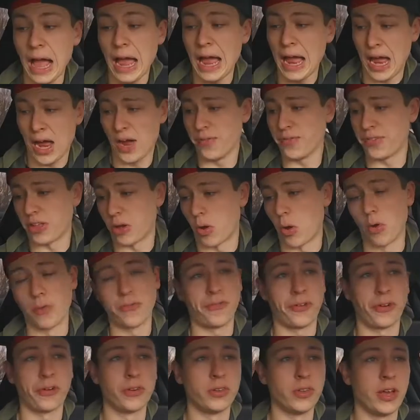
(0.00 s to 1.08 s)
I have the
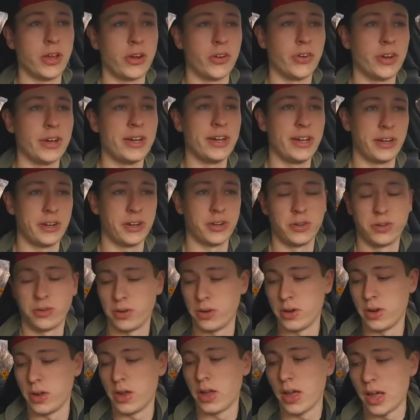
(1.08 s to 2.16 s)
old fender liner in here.
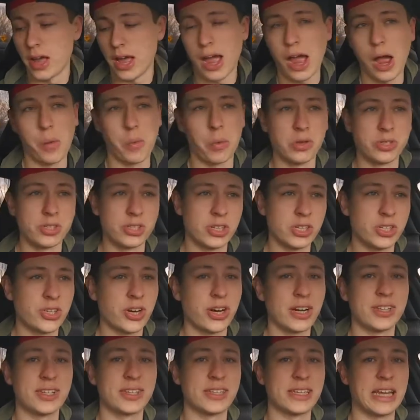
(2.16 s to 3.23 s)
I was gonna
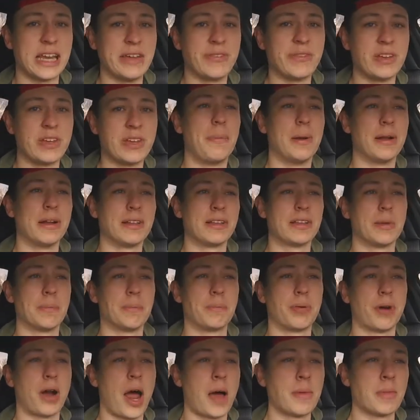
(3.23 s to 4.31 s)
try to save it, but the
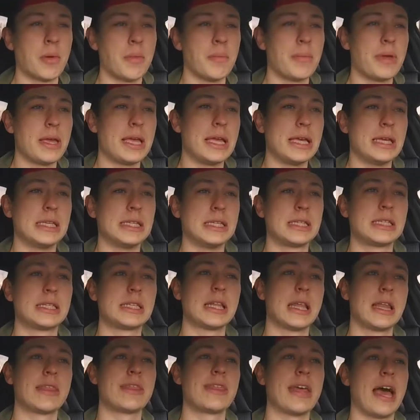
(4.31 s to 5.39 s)
problem is
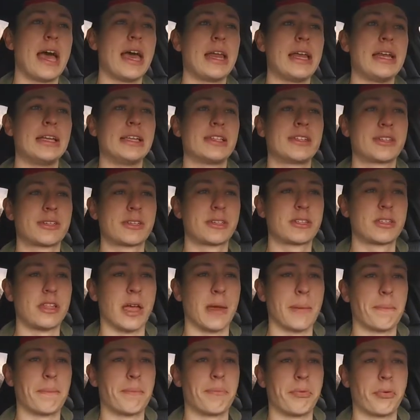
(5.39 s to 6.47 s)
that is
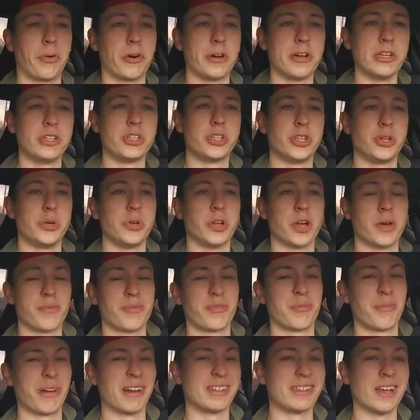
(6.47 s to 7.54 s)
like pretty chewed up
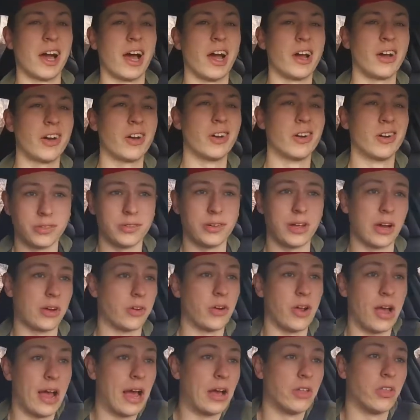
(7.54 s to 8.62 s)
for my tire. I don't
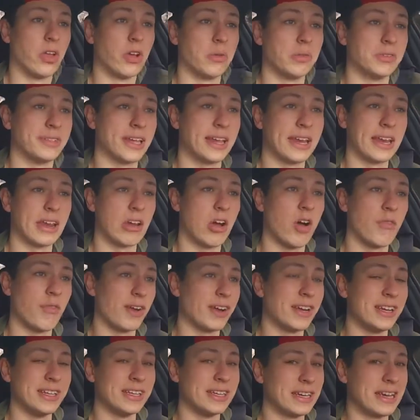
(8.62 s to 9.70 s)
know how long it was hanging off. I
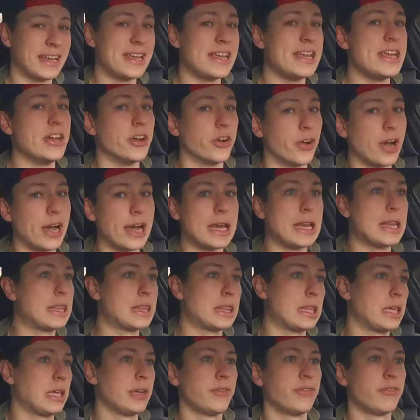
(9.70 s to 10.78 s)
didn't hear
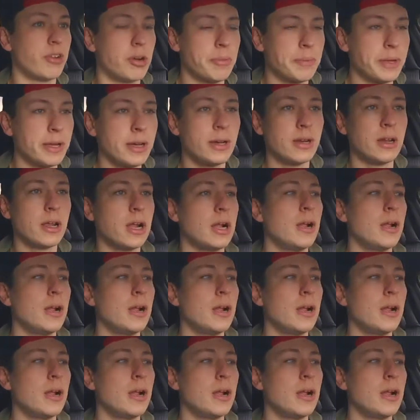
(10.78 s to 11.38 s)
anything from it.